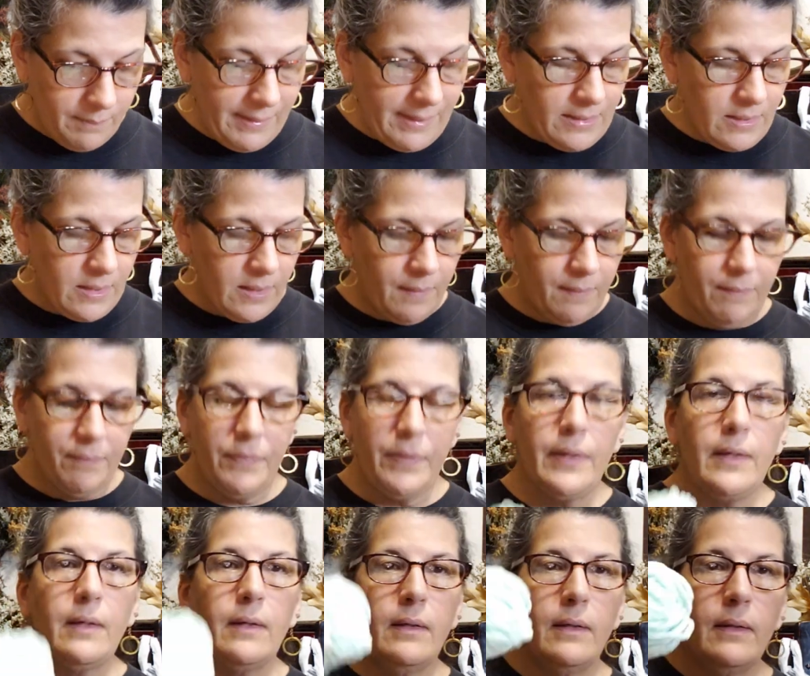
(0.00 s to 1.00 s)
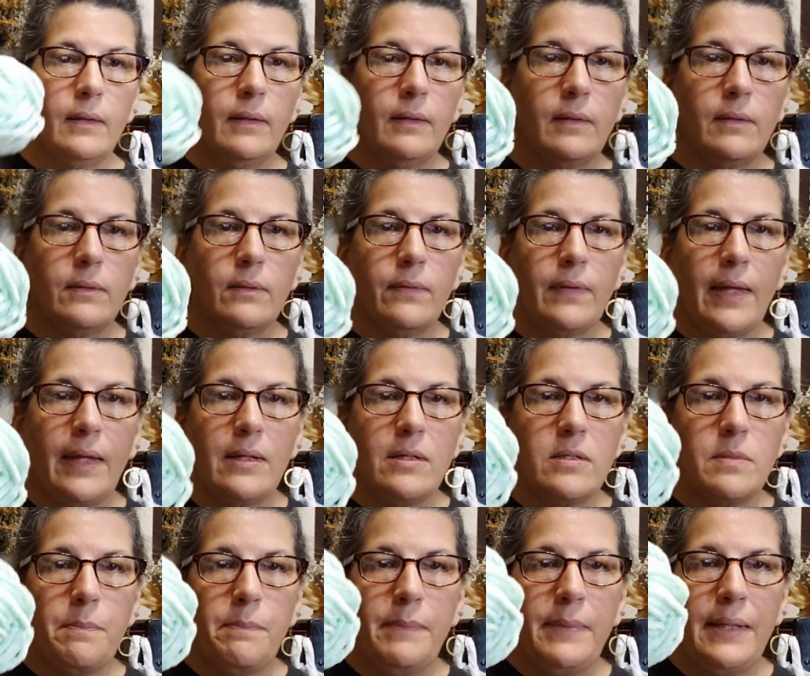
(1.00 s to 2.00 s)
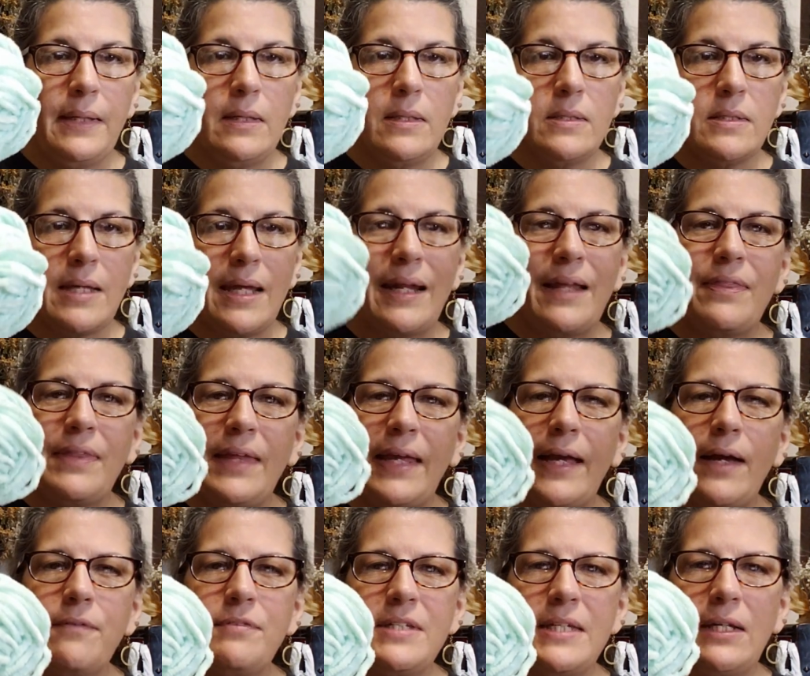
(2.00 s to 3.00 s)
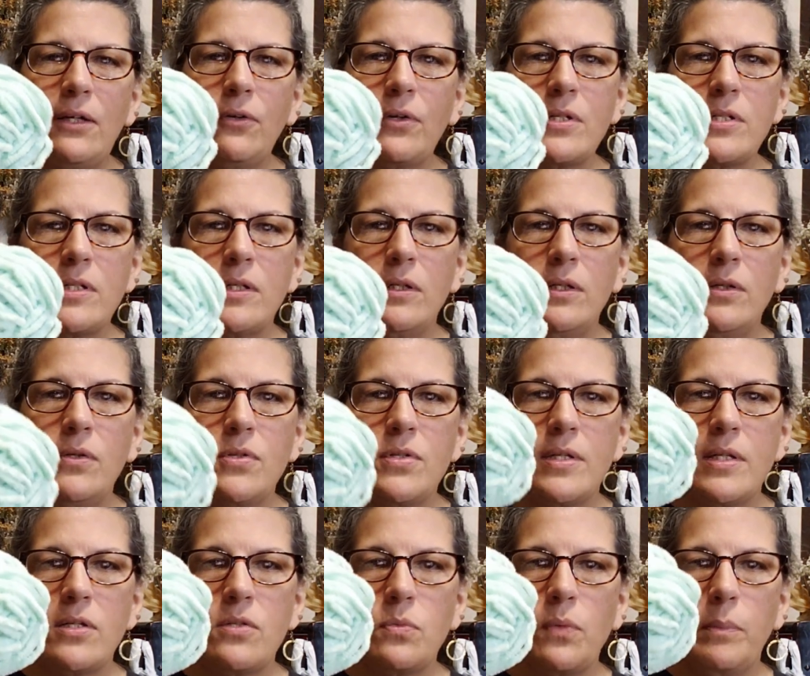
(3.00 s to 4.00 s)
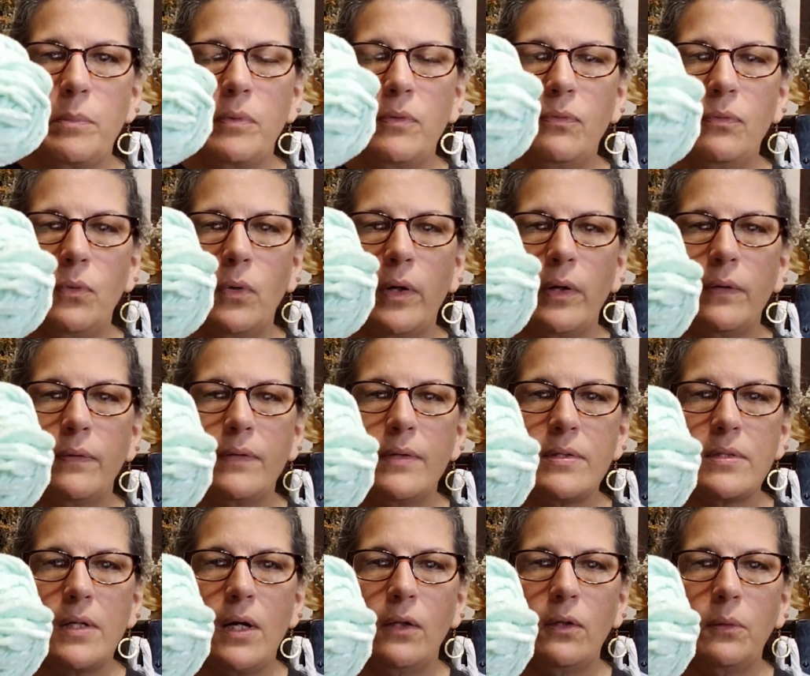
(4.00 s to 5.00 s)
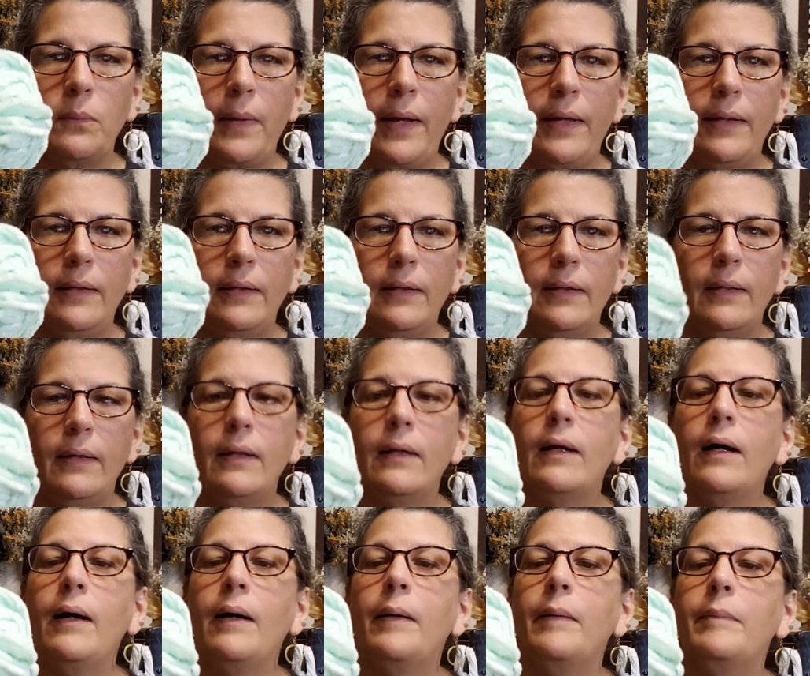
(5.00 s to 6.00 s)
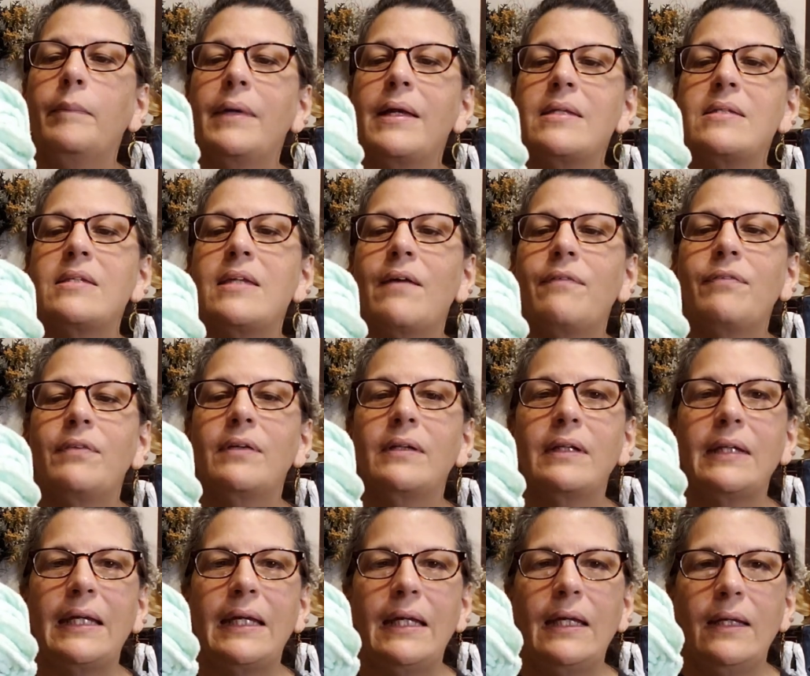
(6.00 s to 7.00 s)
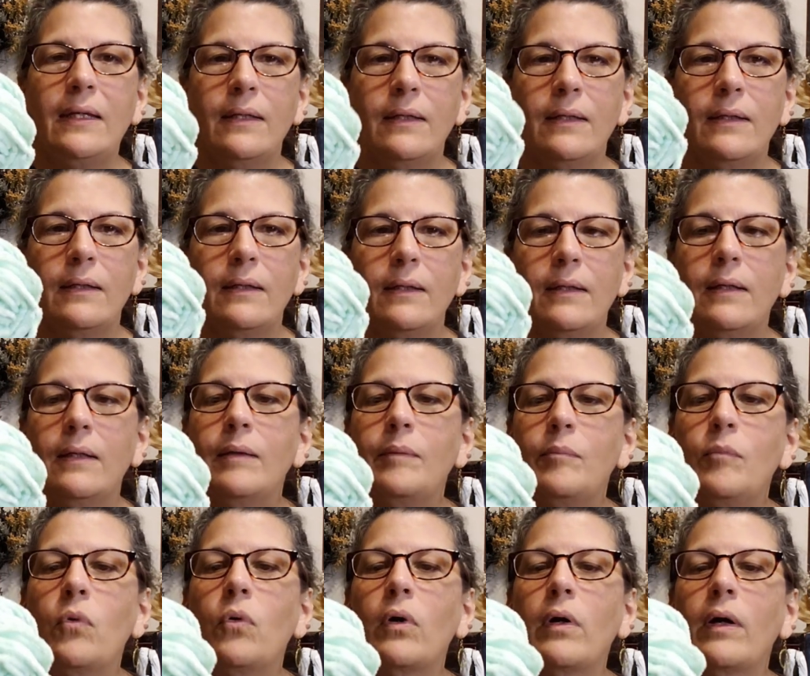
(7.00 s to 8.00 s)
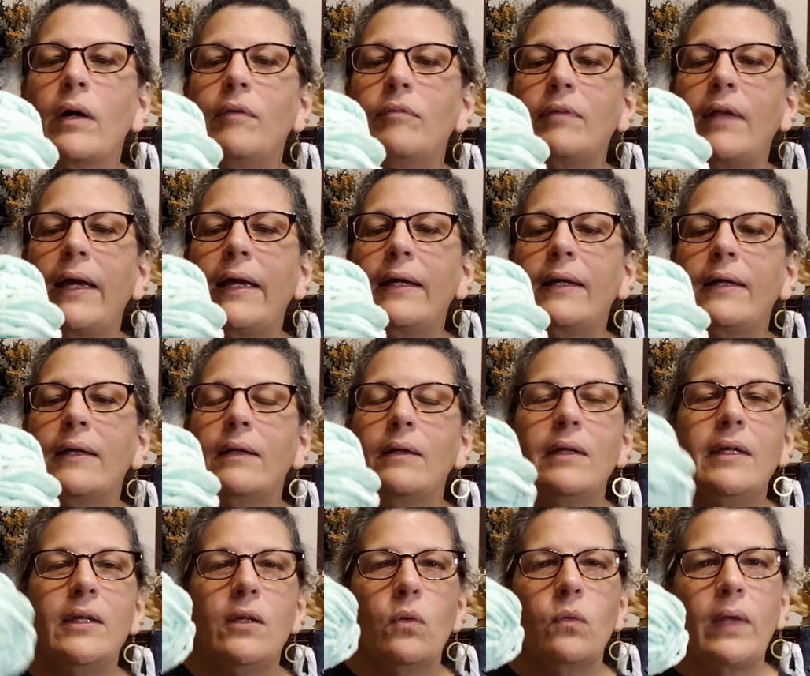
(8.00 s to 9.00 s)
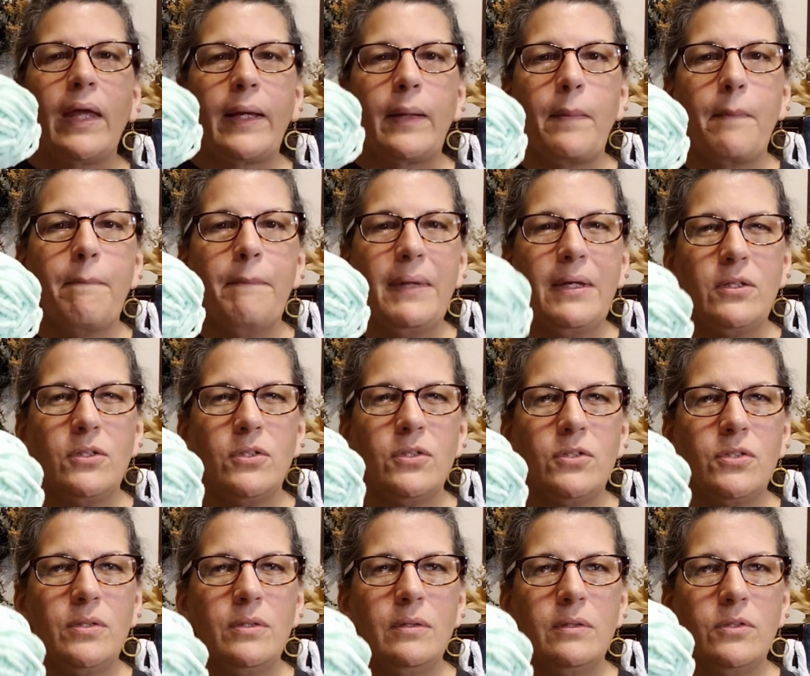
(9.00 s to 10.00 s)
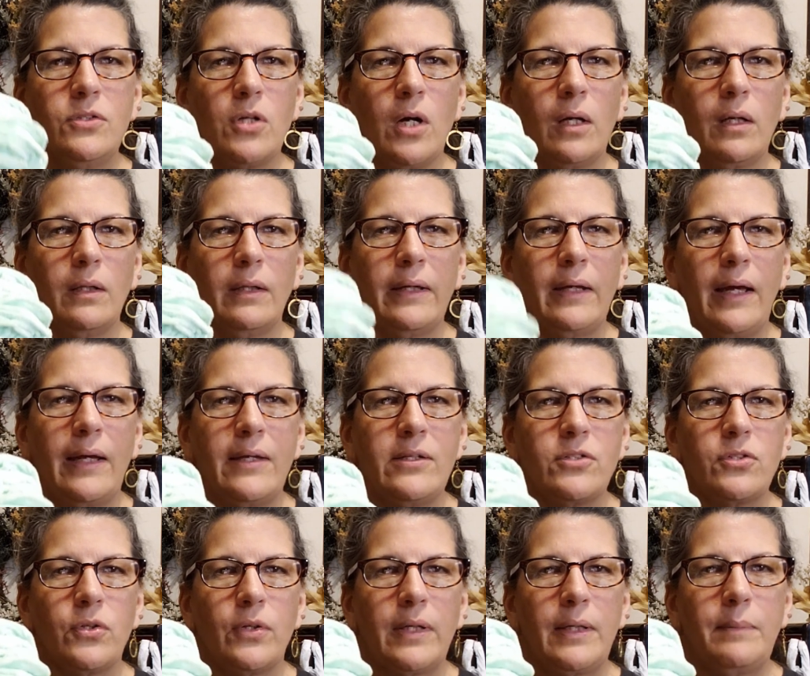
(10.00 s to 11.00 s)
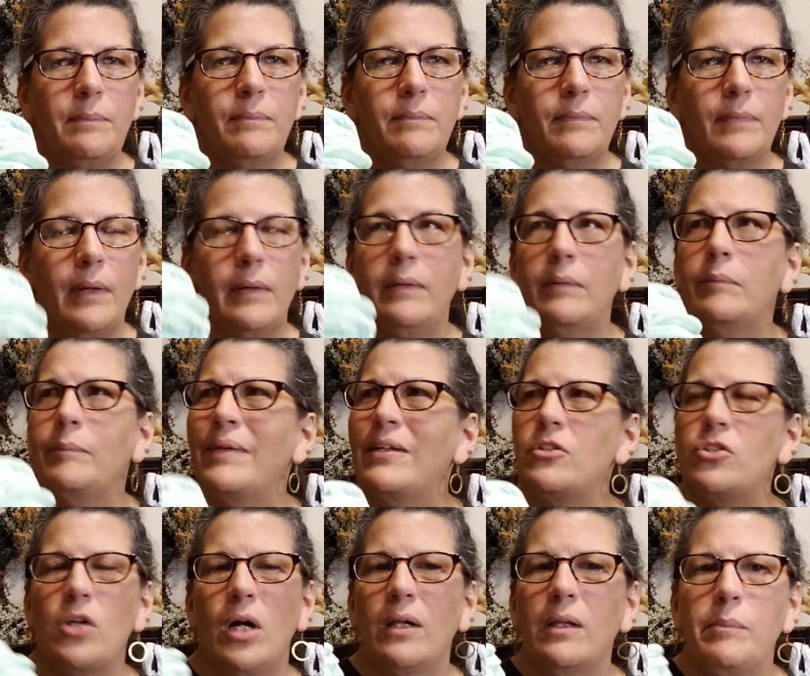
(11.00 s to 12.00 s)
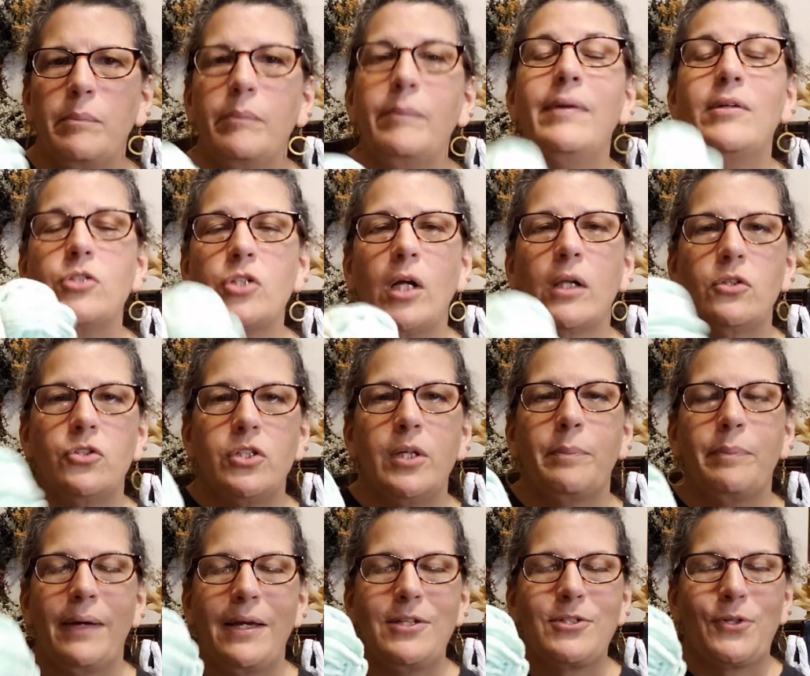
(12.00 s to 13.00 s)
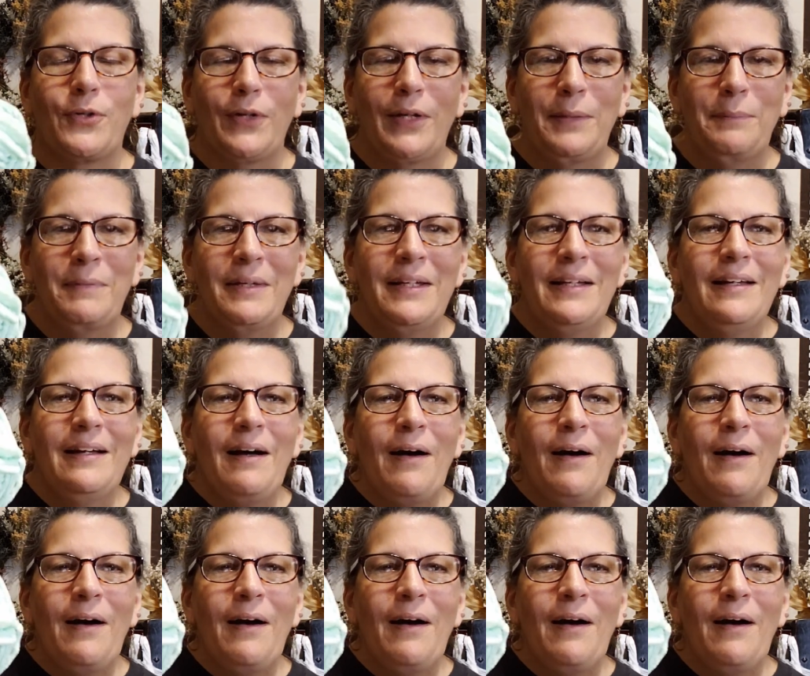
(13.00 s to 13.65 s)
Mint. So that is Mint, and I think I've seen Kristen use this one before, this colorway. It's definitely more of like, like mint chocolate ice cream, mint chocolate chip ice cream,